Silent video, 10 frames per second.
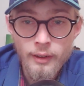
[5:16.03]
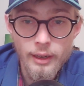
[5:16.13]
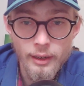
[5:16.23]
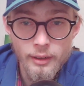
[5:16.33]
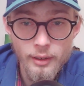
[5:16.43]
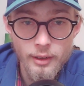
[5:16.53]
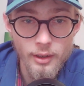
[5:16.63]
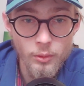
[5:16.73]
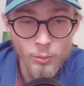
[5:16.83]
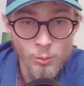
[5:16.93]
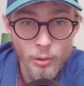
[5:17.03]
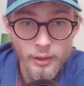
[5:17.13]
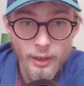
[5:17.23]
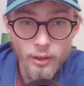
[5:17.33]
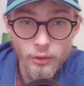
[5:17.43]
And uh, one
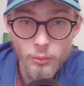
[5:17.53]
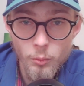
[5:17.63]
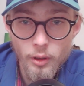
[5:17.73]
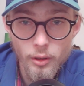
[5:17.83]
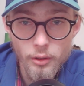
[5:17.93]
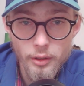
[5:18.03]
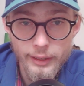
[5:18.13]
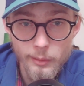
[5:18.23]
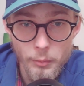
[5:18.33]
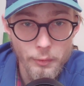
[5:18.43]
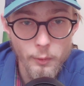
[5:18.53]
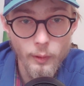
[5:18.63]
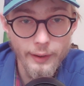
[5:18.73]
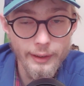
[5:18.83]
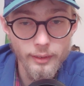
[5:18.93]
else, one other thing
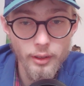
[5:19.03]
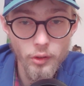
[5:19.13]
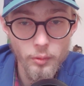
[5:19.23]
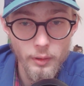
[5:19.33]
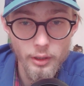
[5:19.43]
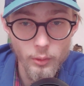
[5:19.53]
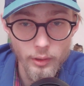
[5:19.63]
before I end this video,